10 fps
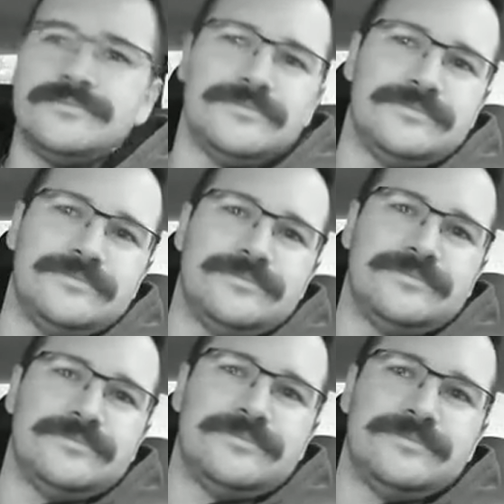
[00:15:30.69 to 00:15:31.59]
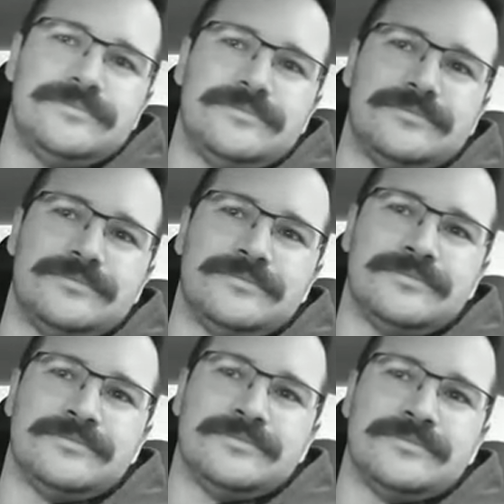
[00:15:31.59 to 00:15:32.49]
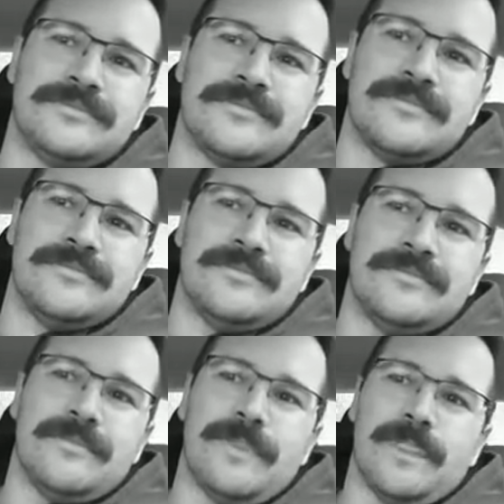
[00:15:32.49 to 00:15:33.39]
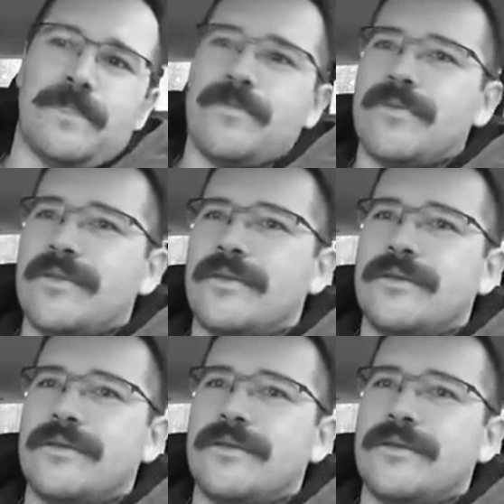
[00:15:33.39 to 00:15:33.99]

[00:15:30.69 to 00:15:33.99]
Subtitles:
(no one is talking)